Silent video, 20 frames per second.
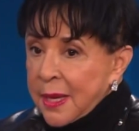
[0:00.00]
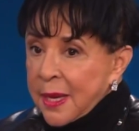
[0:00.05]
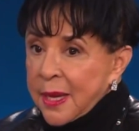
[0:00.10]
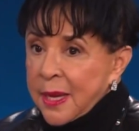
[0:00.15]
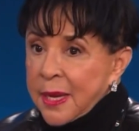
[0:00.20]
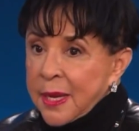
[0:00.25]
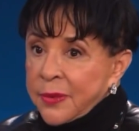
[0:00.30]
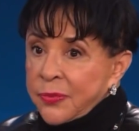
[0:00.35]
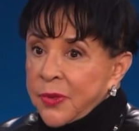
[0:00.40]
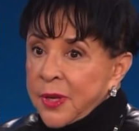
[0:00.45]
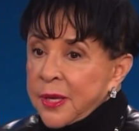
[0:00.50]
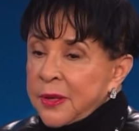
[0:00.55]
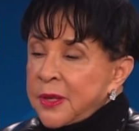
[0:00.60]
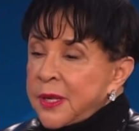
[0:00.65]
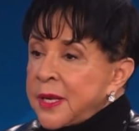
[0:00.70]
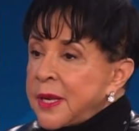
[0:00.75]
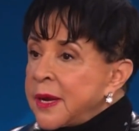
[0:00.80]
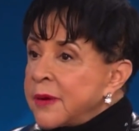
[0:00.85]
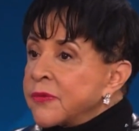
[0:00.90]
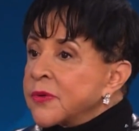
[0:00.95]
and they
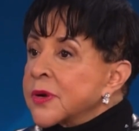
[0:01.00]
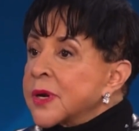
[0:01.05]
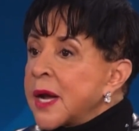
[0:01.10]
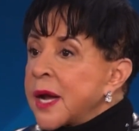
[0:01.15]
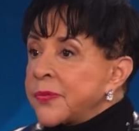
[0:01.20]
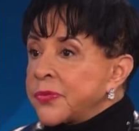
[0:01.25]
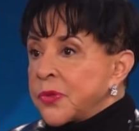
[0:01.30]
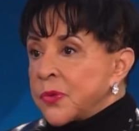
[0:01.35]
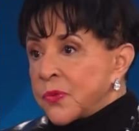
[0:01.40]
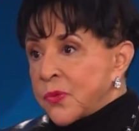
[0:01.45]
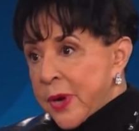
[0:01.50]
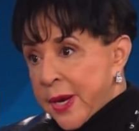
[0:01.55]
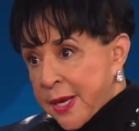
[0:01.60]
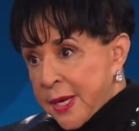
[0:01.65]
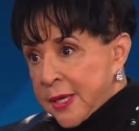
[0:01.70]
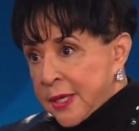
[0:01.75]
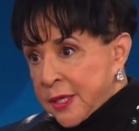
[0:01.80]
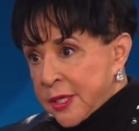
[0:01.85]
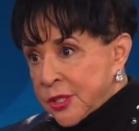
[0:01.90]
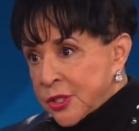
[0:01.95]
never got the
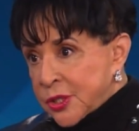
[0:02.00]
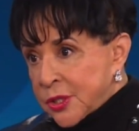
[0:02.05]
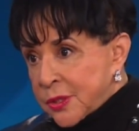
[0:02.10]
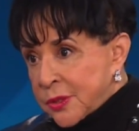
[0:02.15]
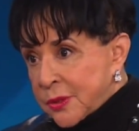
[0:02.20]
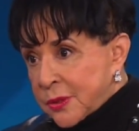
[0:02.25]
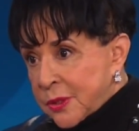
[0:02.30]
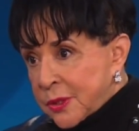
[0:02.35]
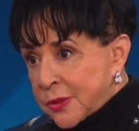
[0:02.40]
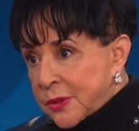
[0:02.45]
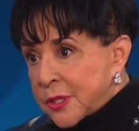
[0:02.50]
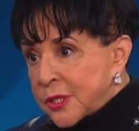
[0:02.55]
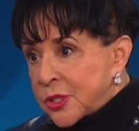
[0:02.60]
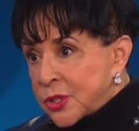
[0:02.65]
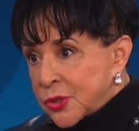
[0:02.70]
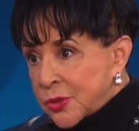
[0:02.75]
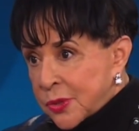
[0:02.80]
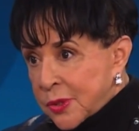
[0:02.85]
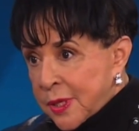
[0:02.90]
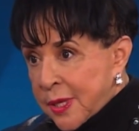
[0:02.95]
recognition that they
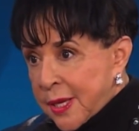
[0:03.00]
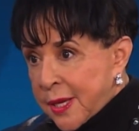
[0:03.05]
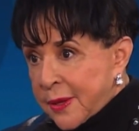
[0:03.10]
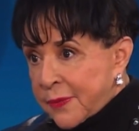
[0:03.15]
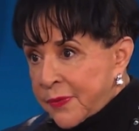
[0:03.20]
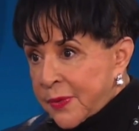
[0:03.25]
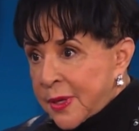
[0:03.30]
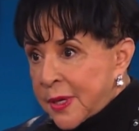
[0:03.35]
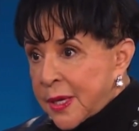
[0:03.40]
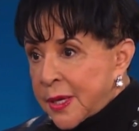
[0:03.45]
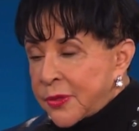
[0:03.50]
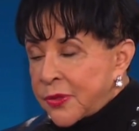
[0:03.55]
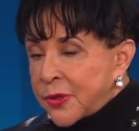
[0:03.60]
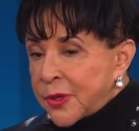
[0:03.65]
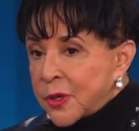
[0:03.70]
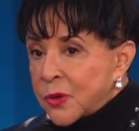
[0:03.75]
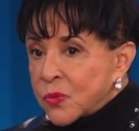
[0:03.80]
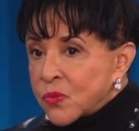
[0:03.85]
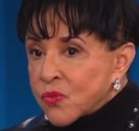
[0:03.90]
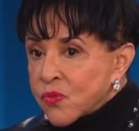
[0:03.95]
should have. And I think
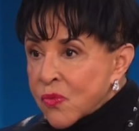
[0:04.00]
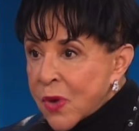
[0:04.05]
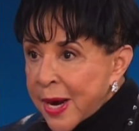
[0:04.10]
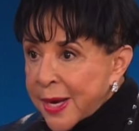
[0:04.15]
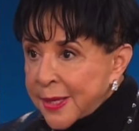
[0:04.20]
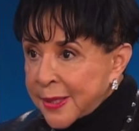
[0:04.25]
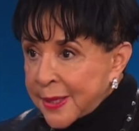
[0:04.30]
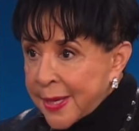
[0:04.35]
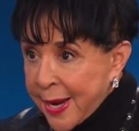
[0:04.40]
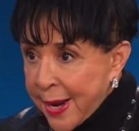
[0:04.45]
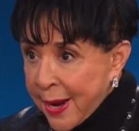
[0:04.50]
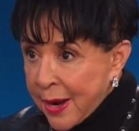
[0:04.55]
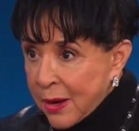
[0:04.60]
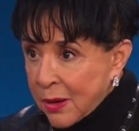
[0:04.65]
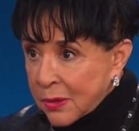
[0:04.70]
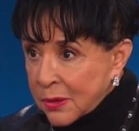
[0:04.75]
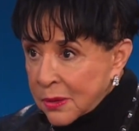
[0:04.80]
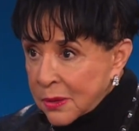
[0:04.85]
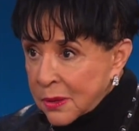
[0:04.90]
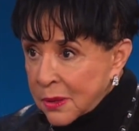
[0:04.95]
right
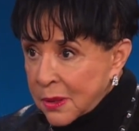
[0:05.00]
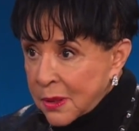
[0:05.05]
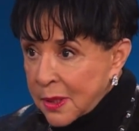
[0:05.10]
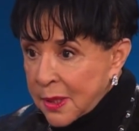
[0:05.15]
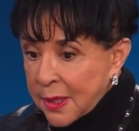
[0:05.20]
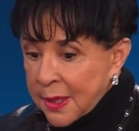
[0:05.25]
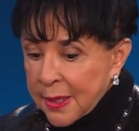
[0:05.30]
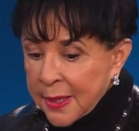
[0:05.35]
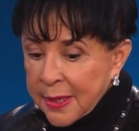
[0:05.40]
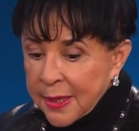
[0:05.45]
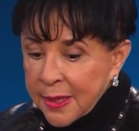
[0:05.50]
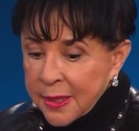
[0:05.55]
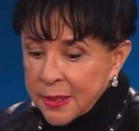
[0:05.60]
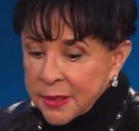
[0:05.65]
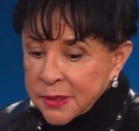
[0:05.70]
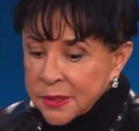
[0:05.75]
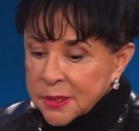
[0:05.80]
now, it is